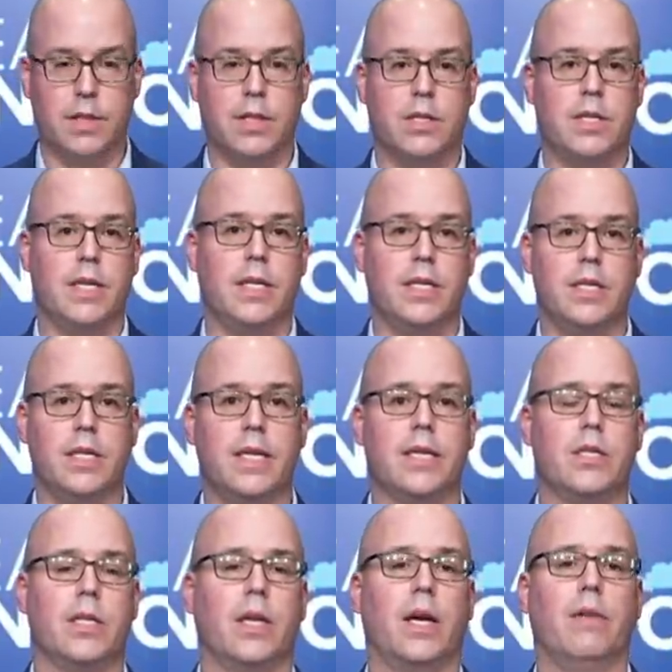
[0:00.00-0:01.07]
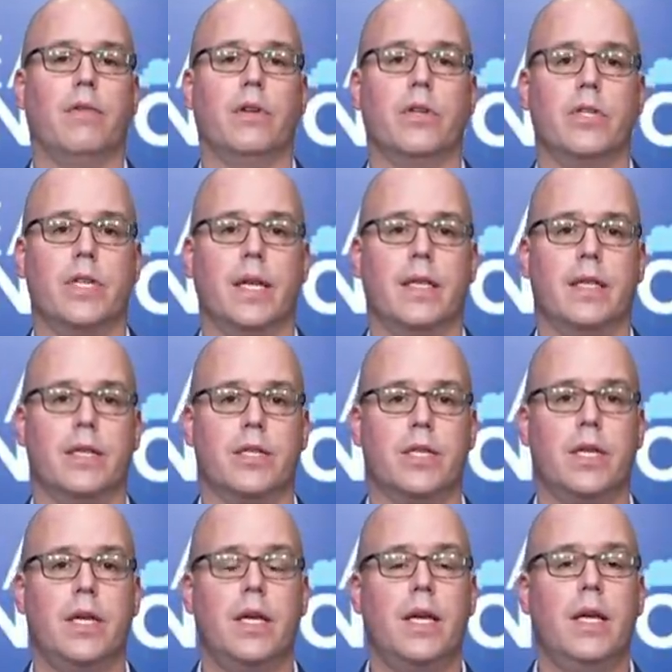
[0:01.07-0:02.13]
And the CDC, as the governor said
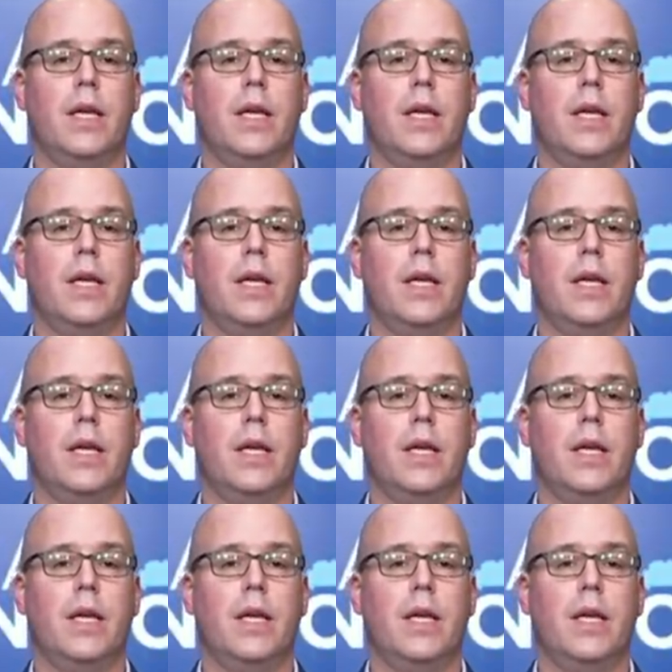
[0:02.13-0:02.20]
this,